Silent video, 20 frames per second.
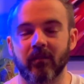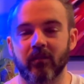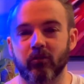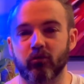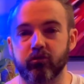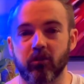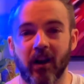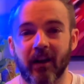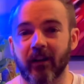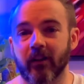
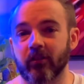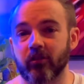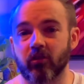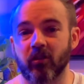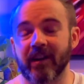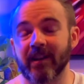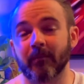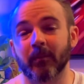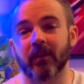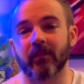drug
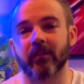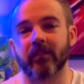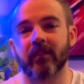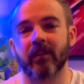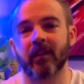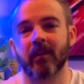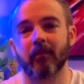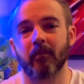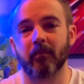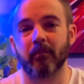
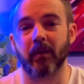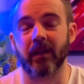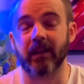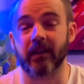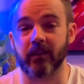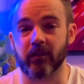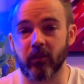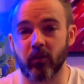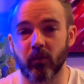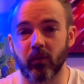treatments
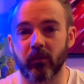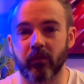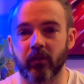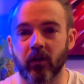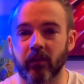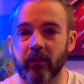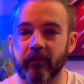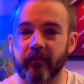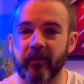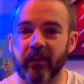being used
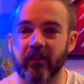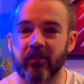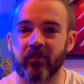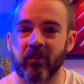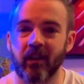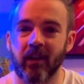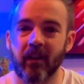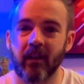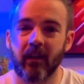on the fish.